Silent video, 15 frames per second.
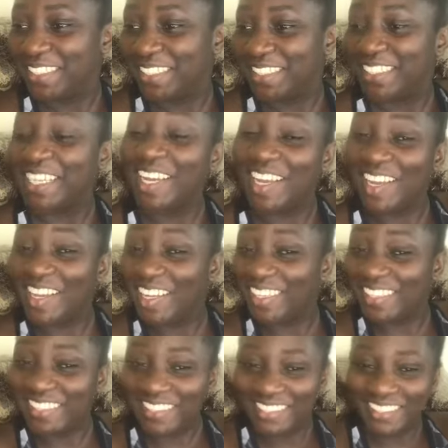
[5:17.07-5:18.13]

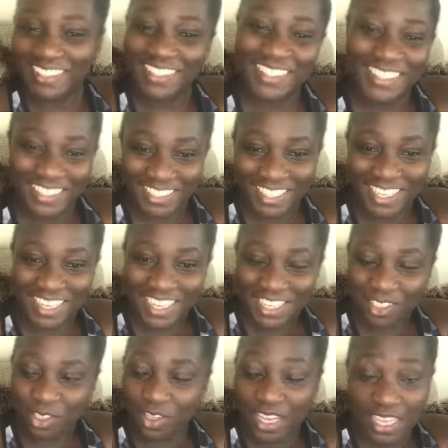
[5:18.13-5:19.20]
Hi.
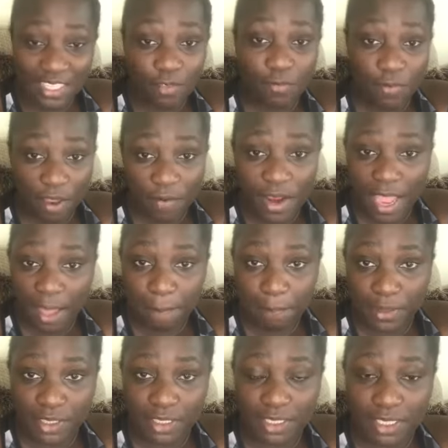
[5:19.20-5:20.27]
So it's very
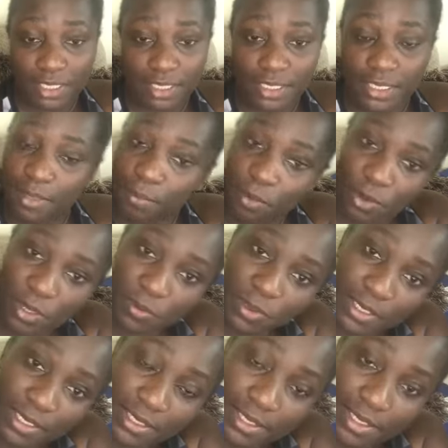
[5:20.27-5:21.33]
ambitious. The boy
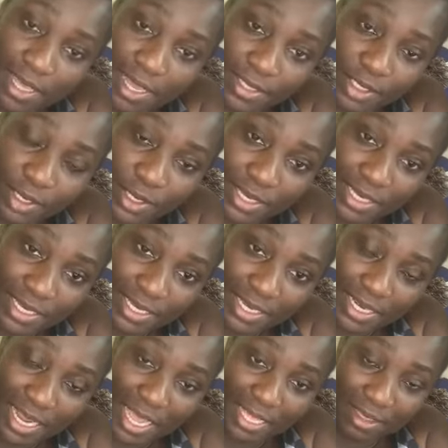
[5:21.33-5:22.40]
wants to start
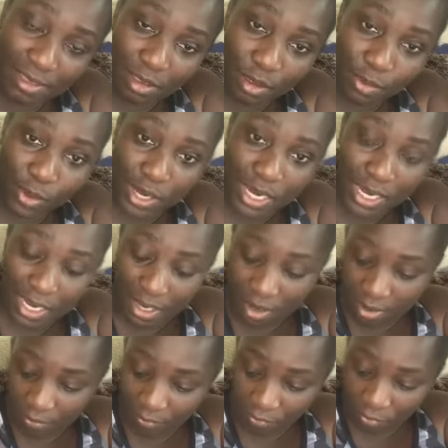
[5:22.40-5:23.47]
studying at
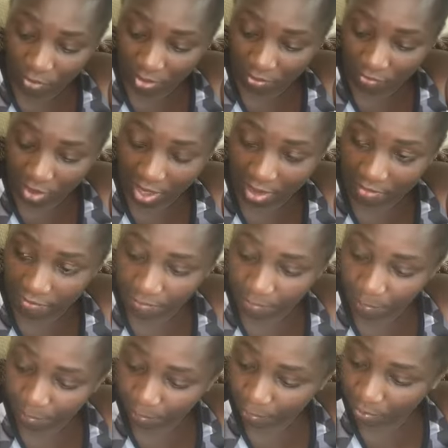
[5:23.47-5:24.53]
3:45.
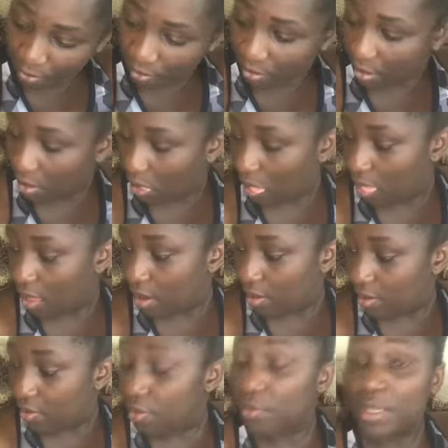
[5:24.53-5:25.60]

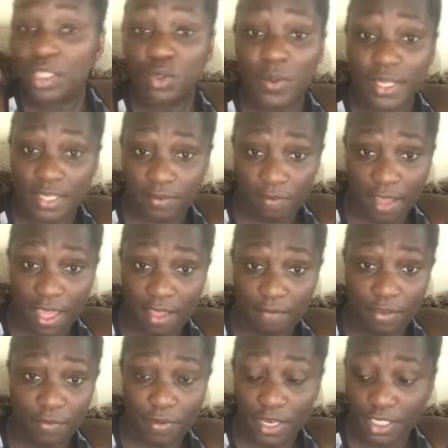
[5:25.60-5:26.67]
3:25.
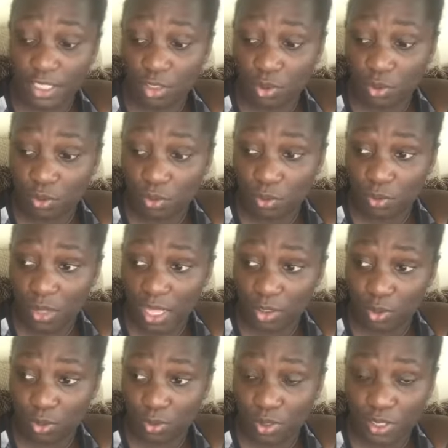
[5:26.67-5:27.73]
He finishes school at
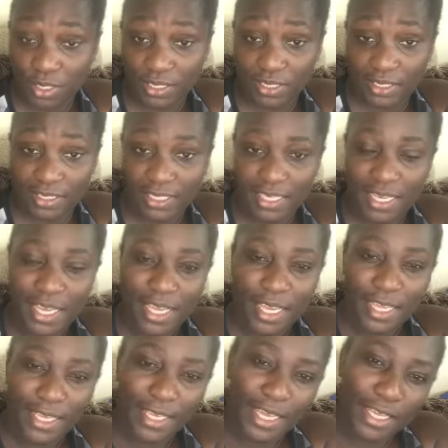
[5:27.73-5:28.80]
2:30.
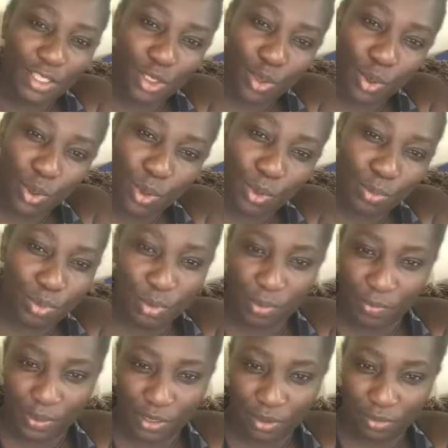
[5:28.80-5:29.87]
He gets home
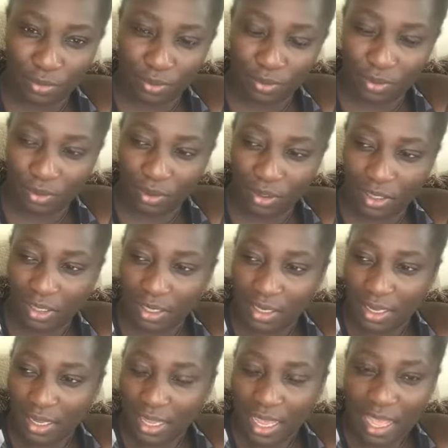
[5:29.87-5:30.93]
probably 3 o'clock.
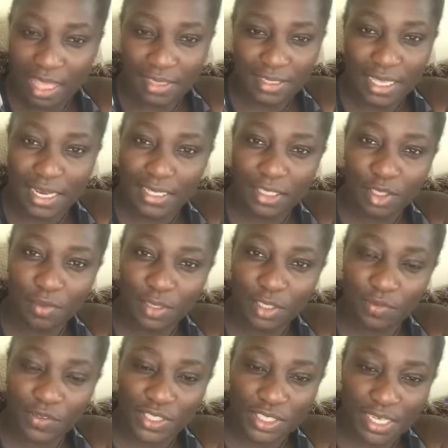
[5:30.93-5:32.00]
Has a little bit
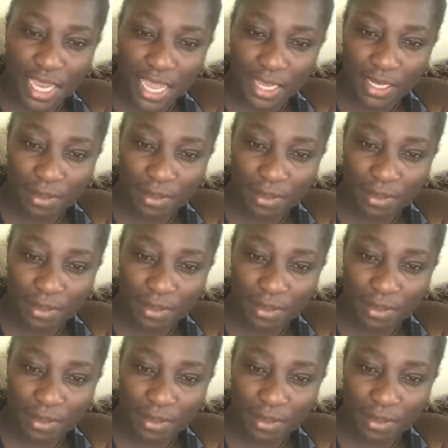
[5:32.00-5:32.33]
of a snack.